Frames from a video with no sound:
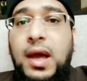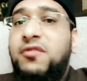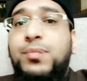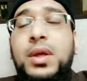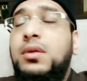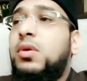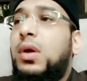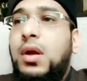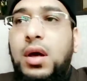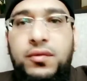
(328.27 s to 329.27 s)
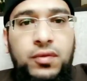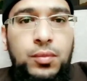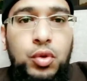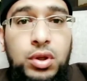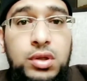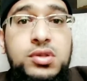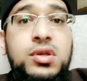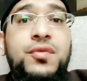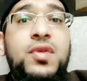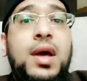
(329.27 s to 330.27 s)
I've been to a lot of communities,
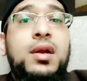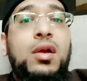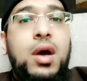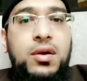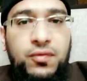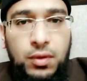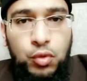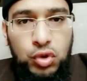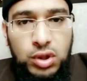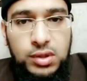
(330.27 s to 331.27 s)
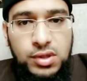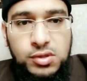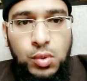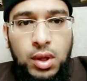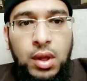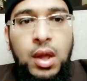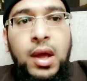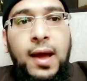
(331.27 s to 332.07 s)
served at a lot of communities as well.